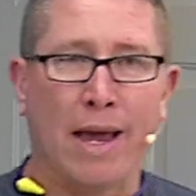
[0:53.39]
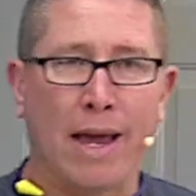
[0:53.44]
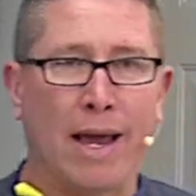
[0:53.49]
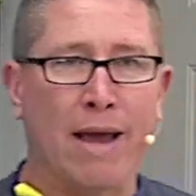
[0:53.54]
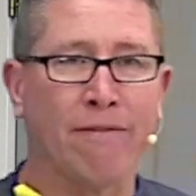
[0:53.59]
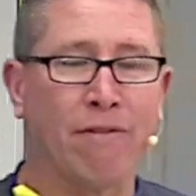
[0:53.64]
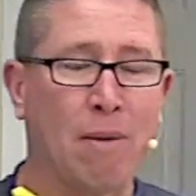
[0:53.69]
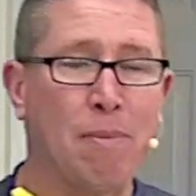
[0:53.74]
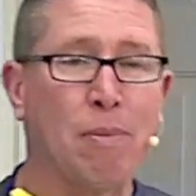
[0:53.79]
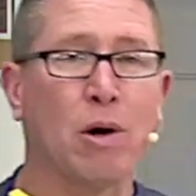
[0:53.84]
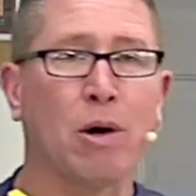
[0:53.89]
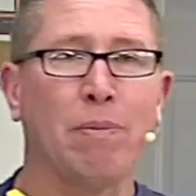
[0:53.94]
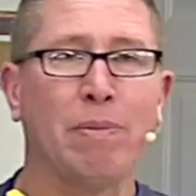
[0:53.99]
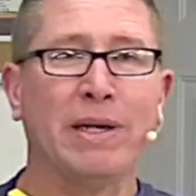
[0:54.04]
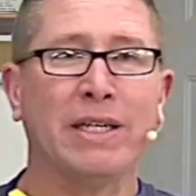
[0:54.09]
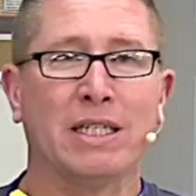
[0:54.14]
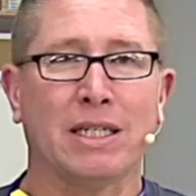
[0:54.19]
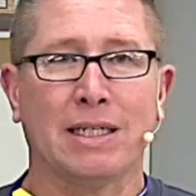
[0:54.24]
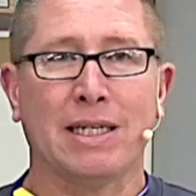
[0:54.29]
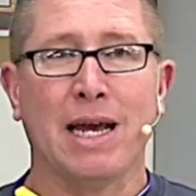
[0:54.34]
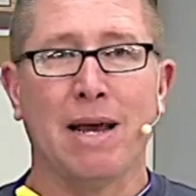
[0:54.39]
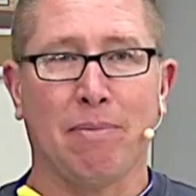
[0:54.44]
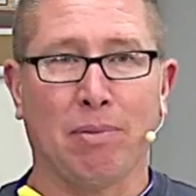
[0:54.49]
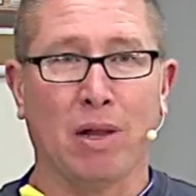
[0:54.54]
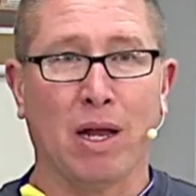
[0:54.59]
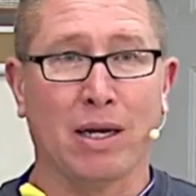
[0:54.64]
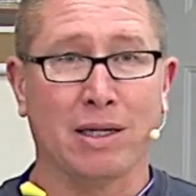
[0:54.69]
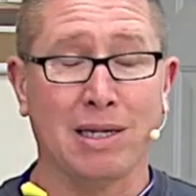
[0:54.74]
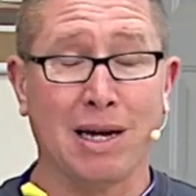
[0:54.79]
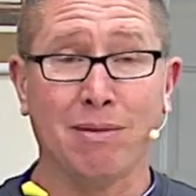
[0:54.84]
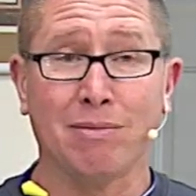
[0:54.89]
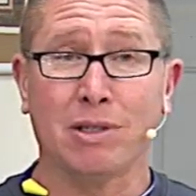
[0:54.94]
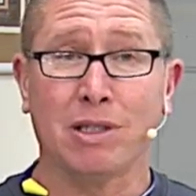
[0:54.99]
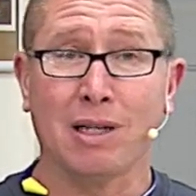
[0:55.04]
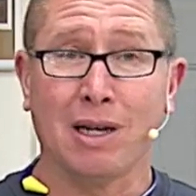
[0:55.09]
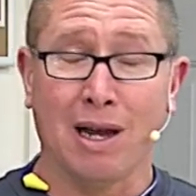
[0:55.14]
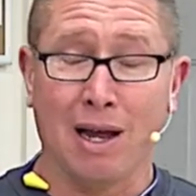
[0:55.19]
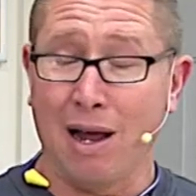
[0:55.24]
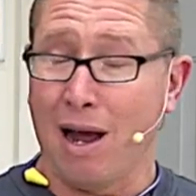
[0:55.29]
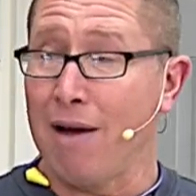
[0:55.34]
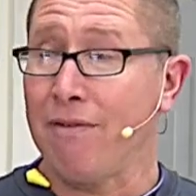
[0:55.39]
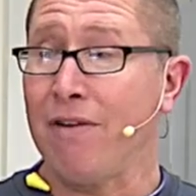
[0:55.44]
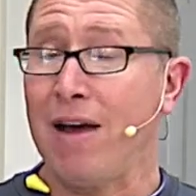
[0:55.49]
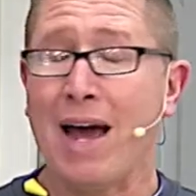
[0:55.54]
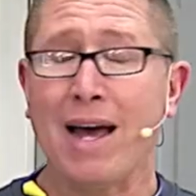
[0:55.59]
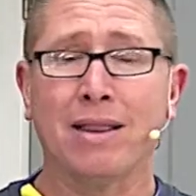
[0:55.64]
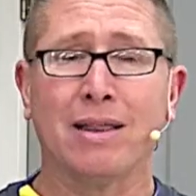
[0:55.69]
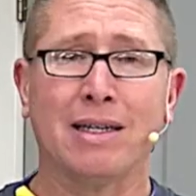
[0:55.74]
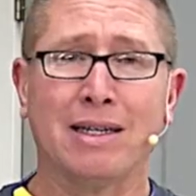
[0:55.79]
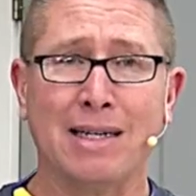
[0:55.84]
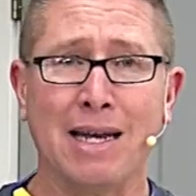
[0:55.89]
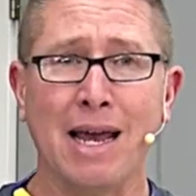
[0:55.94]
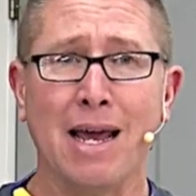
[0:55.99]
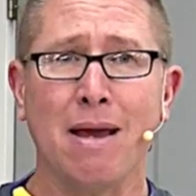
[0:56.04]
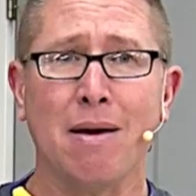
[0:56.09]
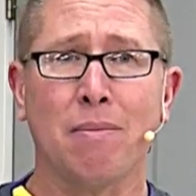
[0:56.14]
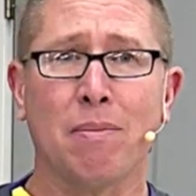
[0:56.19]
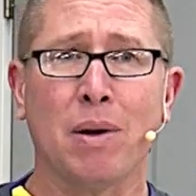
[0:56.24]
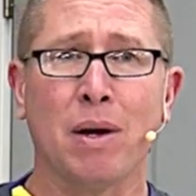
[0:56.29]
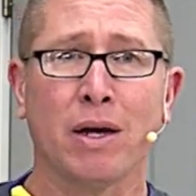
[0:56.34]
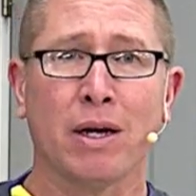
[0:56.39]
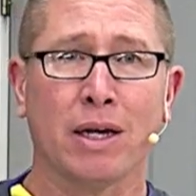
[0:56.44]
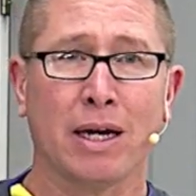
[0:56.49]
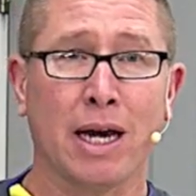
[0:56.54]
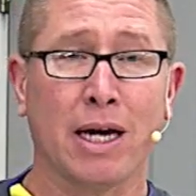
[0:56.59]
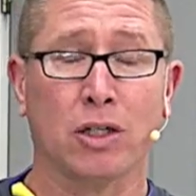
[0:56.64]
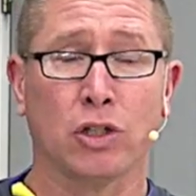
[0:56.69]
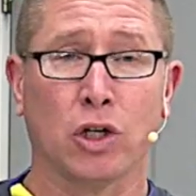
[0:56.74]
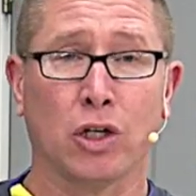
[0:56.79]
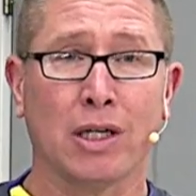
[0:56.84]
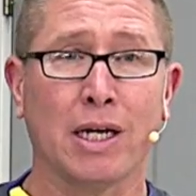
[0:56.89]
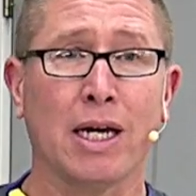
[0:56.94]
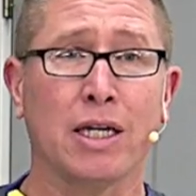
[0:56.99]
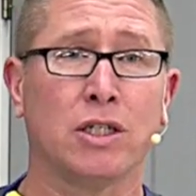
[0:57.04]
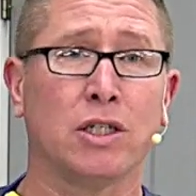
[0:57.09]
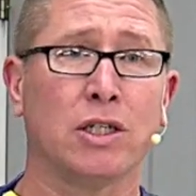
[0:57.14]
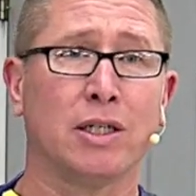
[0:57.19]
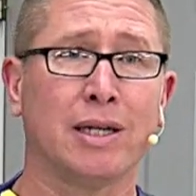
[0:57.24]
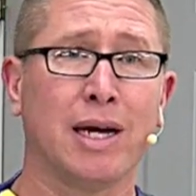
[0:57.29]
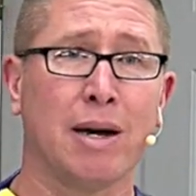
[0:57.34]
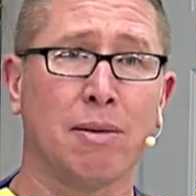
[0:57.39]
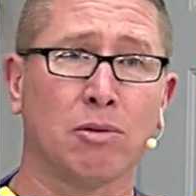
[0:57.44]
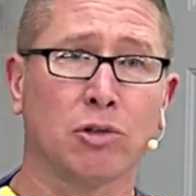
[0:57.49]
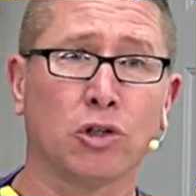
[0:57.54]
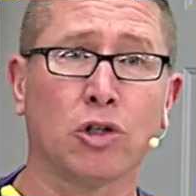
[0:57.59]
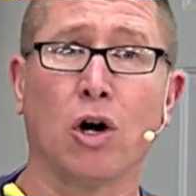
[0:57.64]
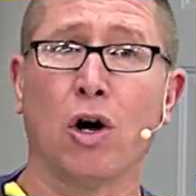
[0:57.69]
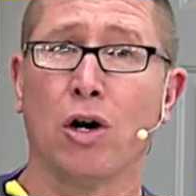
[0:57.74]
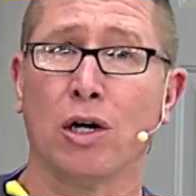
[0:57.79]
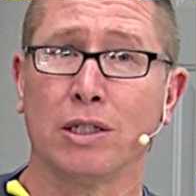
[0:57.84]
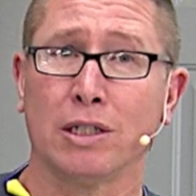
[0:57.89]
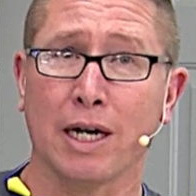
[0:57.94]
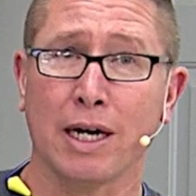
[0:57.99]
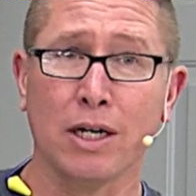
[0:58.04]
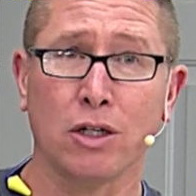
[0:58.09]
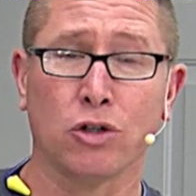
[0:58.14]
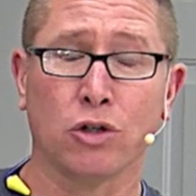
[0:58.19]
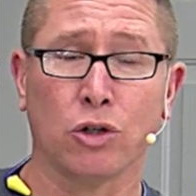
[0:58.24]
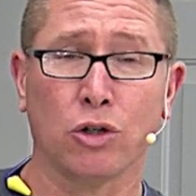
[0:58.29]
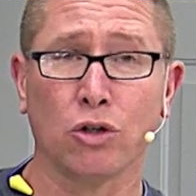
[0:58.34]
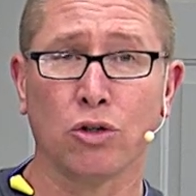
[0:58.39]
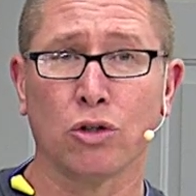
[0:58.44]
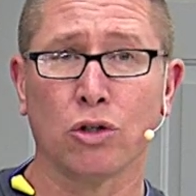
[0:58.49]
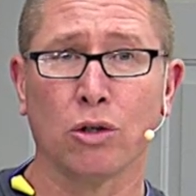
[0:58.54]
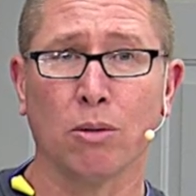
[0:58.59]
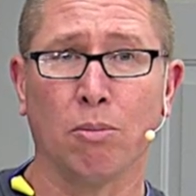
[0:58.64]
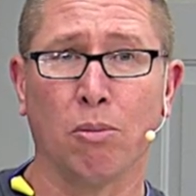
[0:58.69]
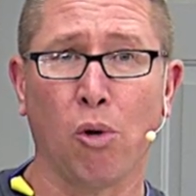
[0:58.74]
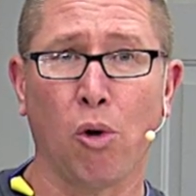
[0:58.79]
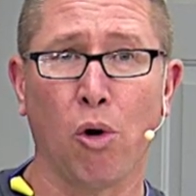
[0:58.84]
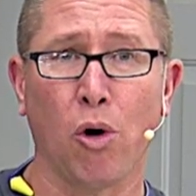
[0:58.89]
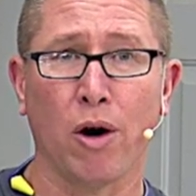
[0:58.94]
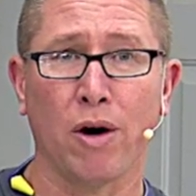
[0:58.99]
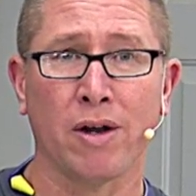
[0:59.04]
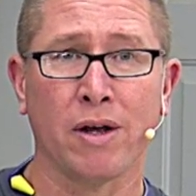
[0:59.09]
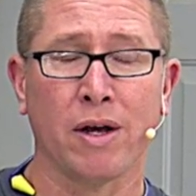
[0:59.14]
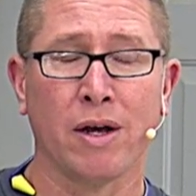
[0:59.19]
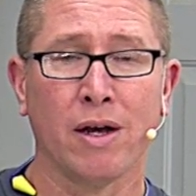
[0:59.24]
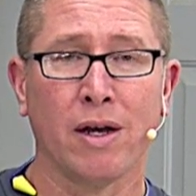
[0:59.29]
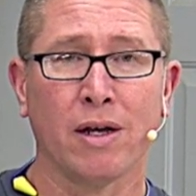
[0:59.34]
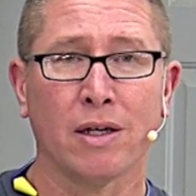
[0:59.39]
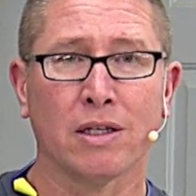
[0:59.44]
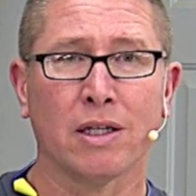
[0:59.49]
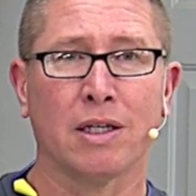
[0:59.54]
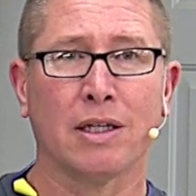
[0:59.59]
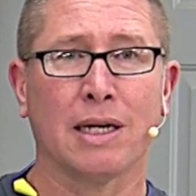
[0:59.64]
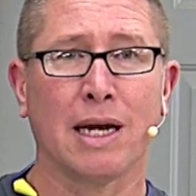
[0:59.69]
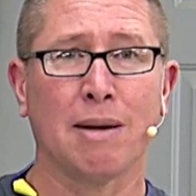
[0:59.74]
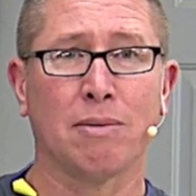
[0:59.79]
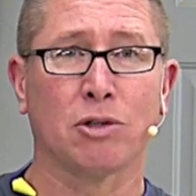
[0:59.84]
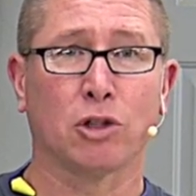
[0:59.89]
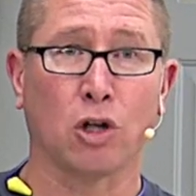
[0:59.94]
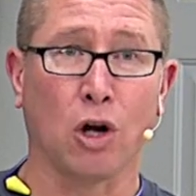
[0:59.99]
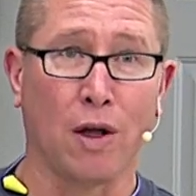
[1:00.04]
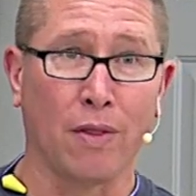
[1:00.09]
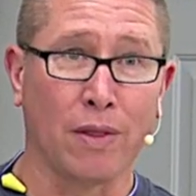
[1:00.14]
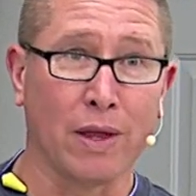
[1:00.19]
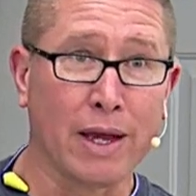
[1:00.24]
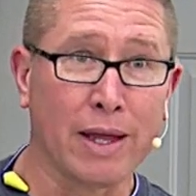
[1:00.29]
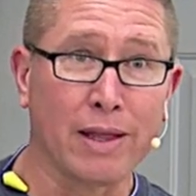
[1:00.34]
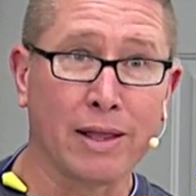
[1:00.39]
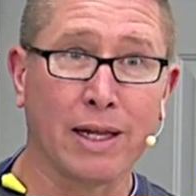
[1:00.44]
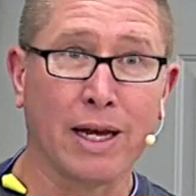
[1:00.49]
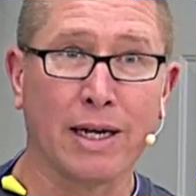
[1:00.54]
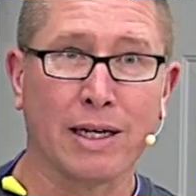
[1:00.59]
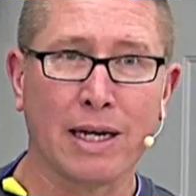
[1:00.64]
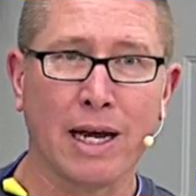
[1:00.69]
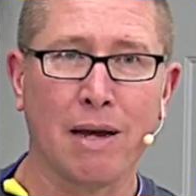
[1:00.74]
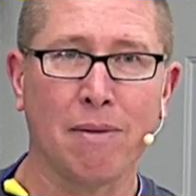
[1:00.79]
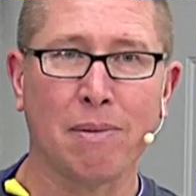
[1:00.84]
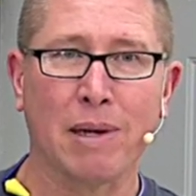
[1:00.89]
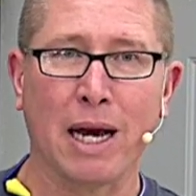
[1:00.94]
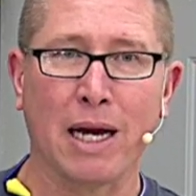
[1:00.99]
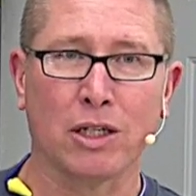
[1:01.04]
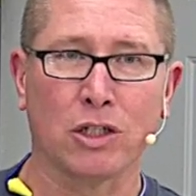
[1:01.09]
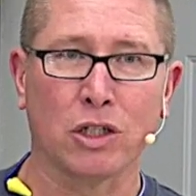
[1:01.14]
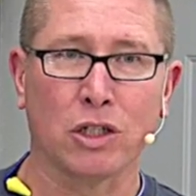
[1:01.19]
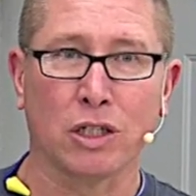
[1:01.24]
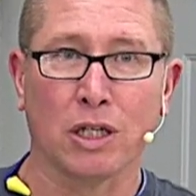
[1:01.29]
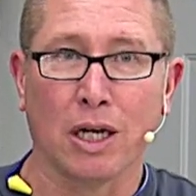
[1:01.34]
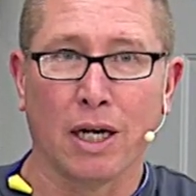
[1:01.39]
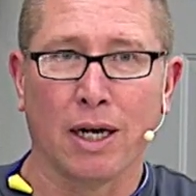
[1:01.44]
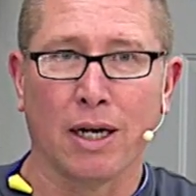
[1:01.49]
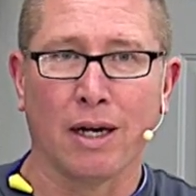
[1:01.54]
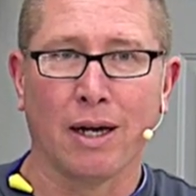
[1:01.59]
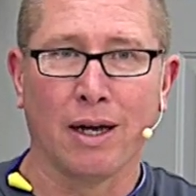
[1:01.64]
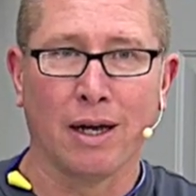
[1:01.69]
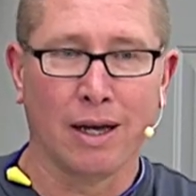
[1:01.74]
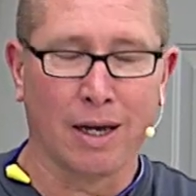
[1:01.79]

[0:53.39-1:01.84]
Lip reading: If I put a piece of tape, a lot of times I've had the tape catch on the edge of the table saw as I introduce the board to the table saw, and the tape catches in it.